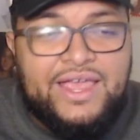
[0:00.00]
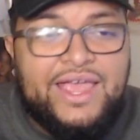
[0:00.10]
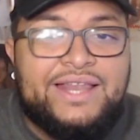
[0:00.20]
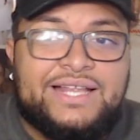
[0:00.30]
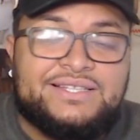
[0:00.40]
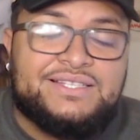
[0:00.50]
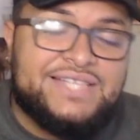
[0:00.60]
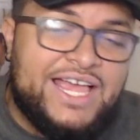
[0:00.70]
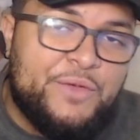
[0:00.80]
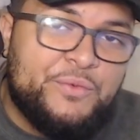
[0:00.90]
And at the
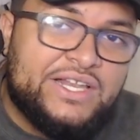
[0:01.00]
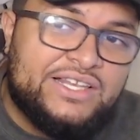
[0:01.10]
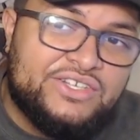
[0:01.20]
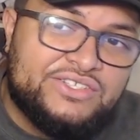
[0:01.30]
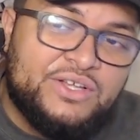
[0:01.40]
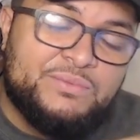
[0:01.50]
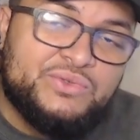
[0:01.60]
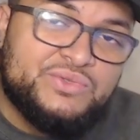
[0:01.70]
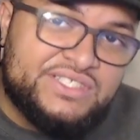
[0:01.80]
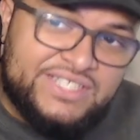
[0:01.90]
time when I looked up
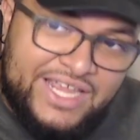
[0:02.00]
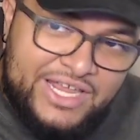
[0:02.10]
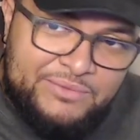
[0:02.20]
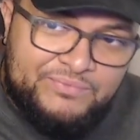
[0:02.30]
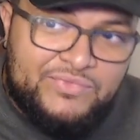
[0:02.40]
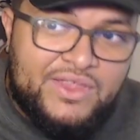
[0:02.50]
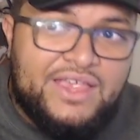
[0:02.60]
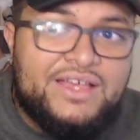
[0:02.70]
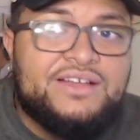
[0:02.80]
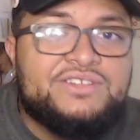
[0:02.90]
Luna's name,
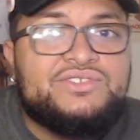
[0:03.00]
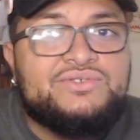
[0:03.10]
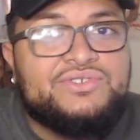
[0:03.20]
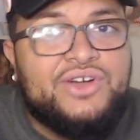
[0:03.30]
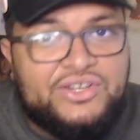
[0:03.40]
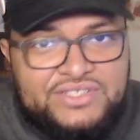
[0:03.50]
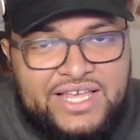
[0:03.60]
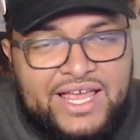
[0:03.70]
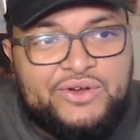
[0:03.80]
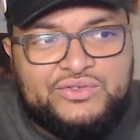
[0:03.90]
Chuu's Heart
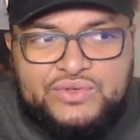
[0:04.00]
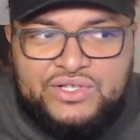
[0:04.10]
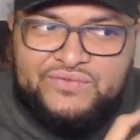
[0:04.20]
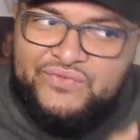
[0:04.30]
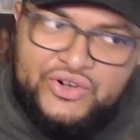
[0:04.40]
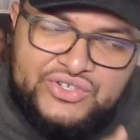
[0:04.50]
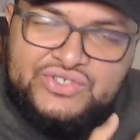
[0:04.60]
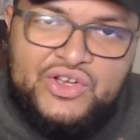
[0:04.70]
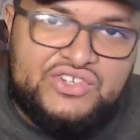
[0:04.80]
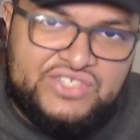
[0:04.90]
Attack was one of the first
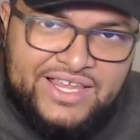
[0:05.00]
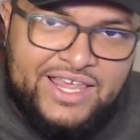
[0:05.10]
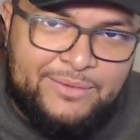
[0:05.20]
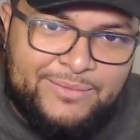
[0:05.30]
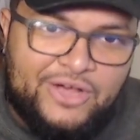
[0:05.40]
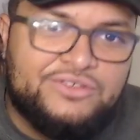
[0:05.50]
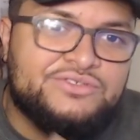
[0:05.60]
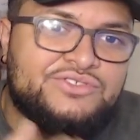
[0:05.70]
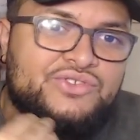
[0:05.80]
songs that came out.